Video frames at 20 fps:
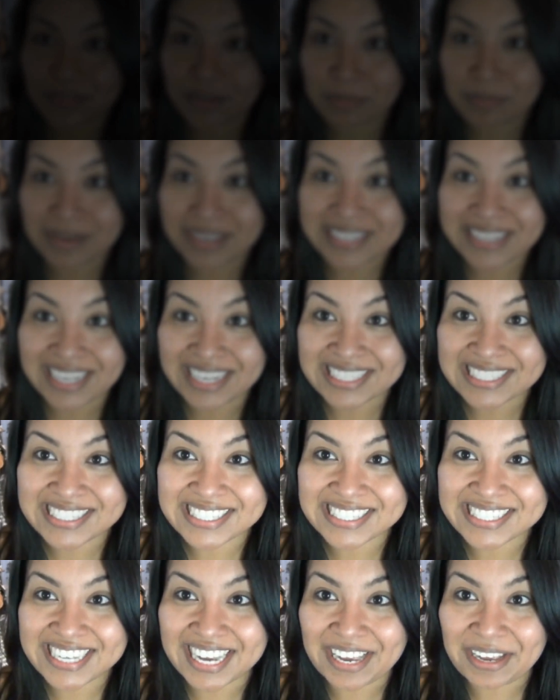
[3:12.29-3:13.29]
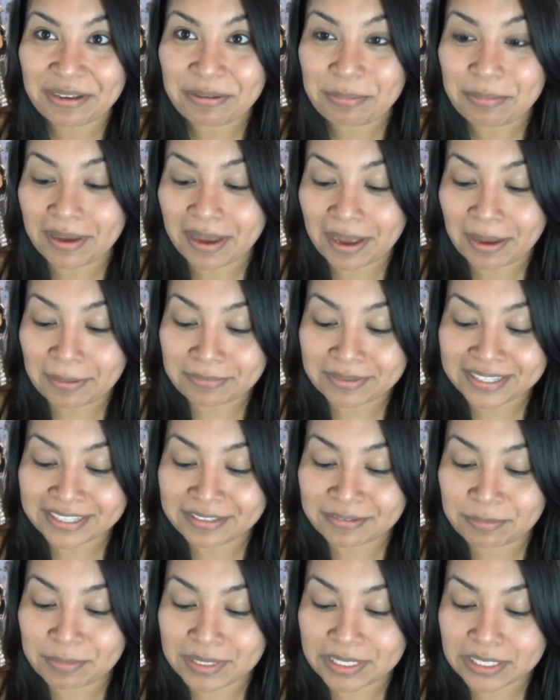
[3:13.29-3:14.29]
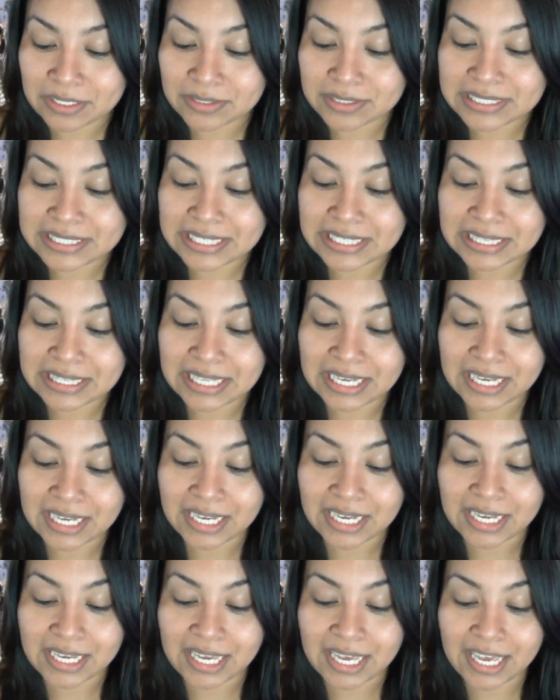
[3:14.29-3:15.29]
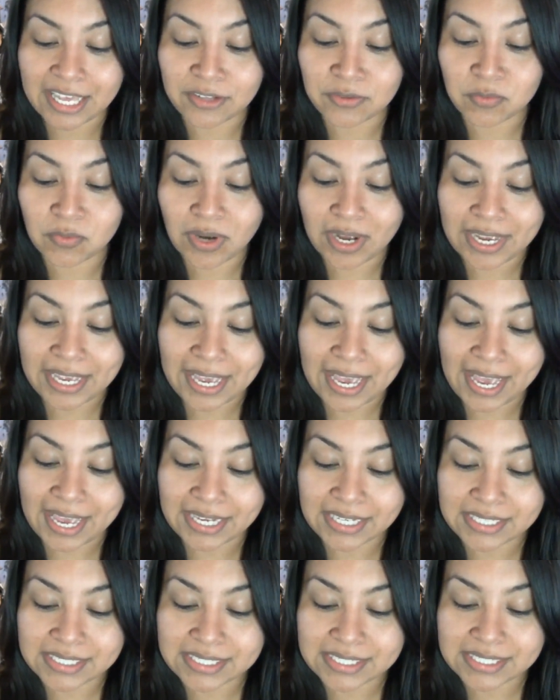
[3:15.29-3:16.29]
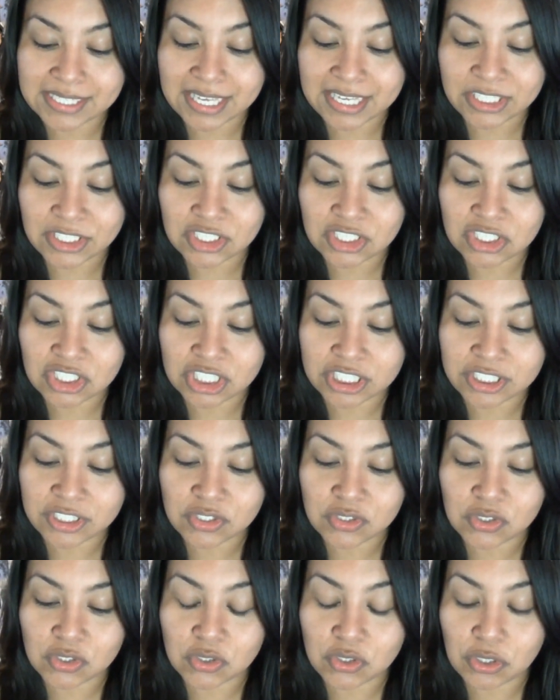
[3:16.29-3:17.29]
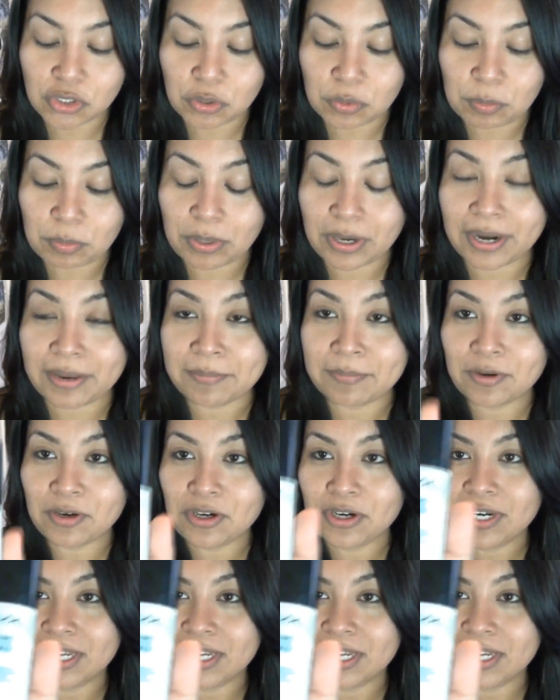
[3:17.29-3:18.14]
For my next step, I'm going to be using the NYX HD Studio Primer,